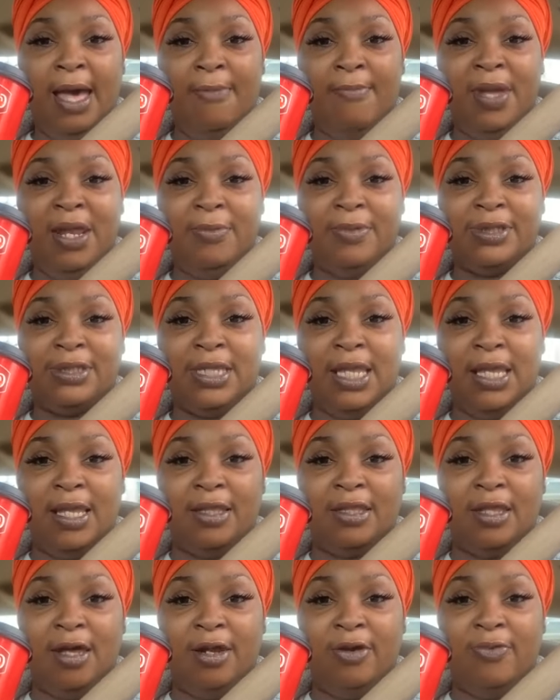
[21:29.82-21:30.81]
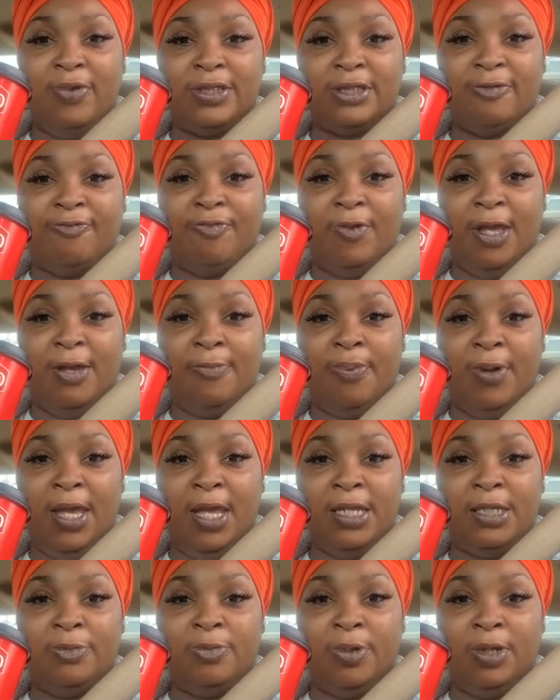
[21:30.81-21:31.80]
I made a mistake and thought it was a fake
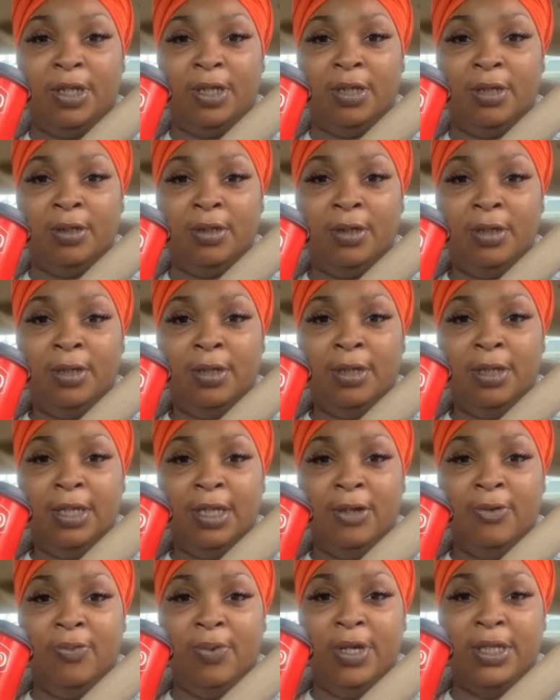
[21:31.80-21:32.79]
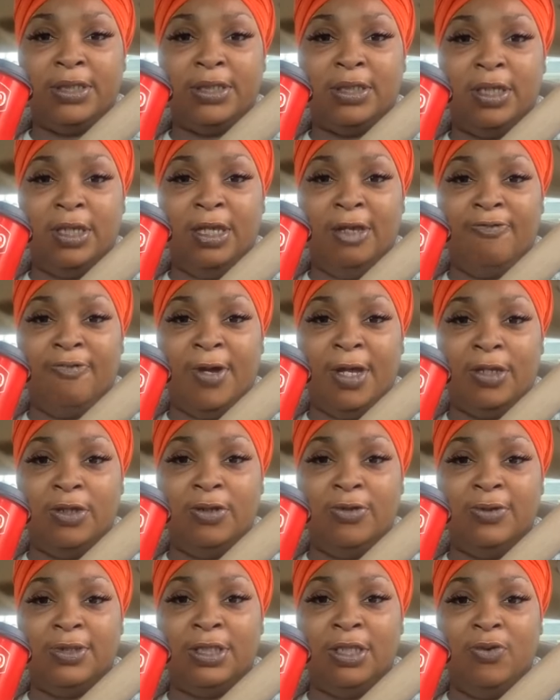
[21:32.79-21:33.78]
page, but it wasn't. If I
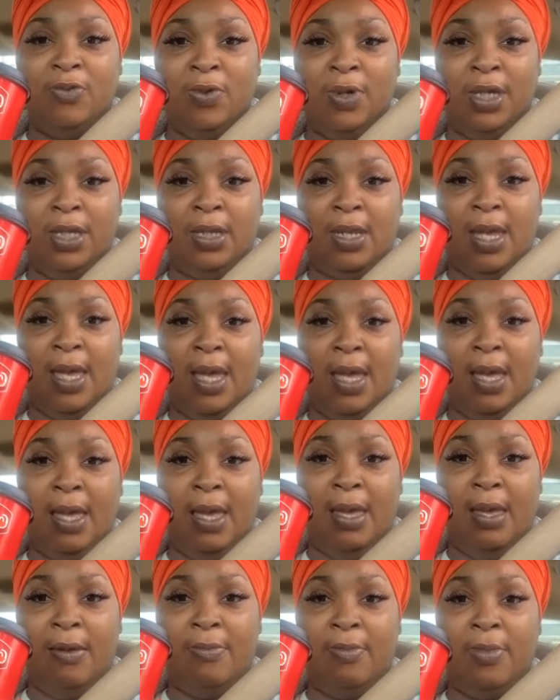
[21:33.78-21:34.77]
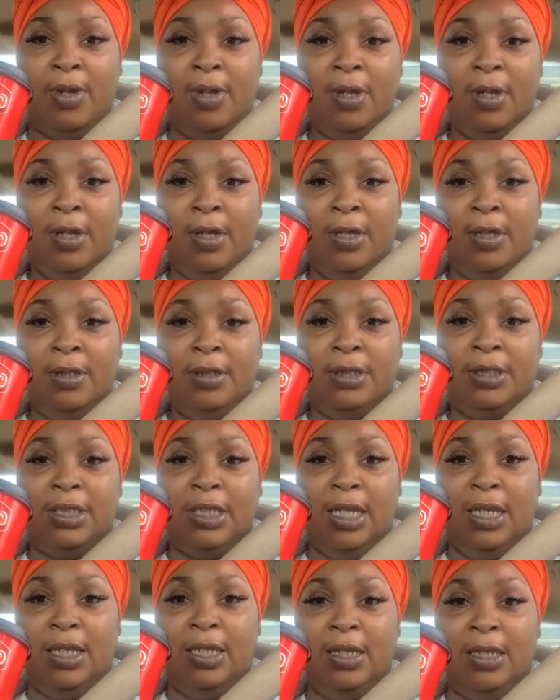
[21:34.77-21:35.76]
do see one, I'm
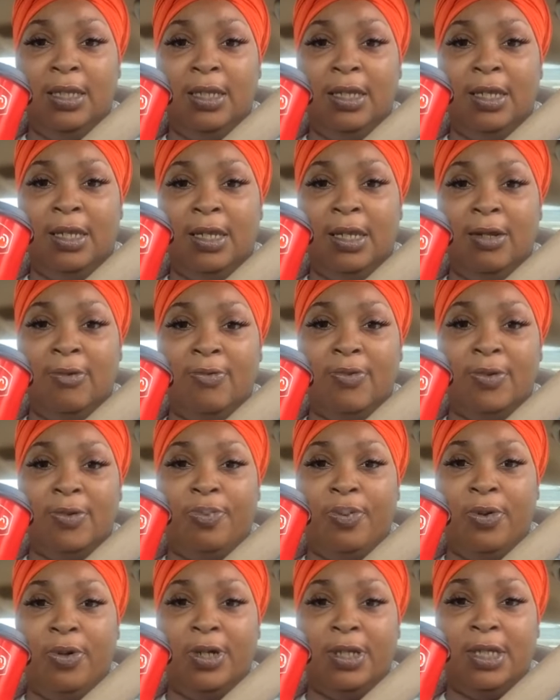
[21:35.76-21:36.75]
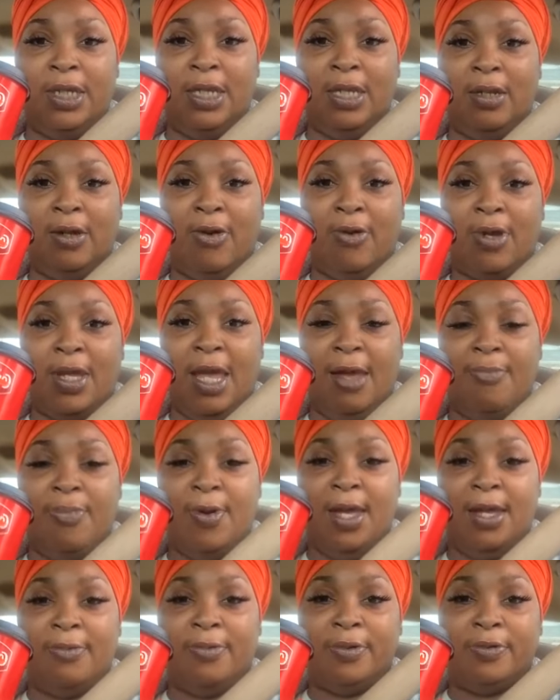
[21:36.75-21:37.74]
telling it and reporting it. Okay,
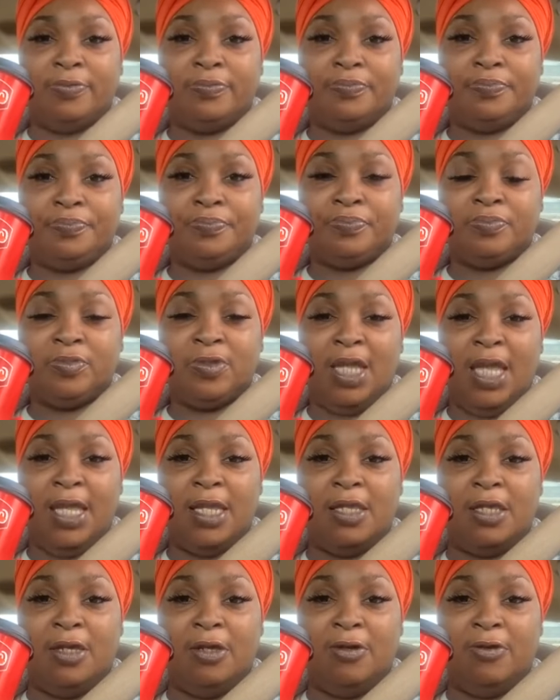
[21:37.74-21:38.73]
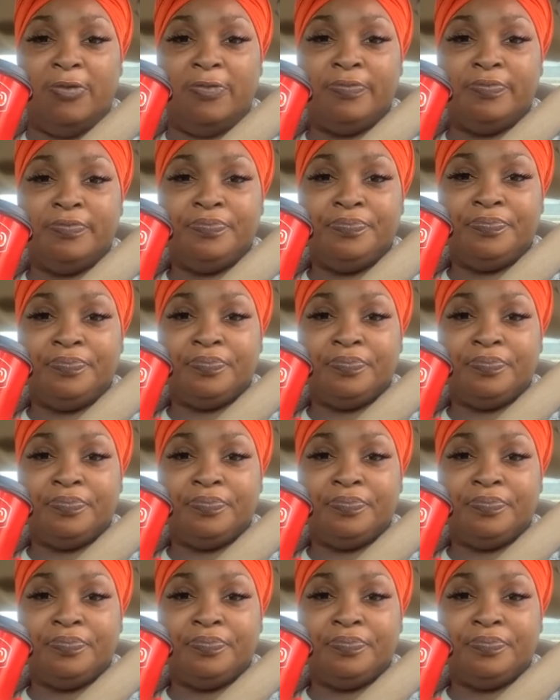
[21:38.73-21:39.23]
baby. Thank you.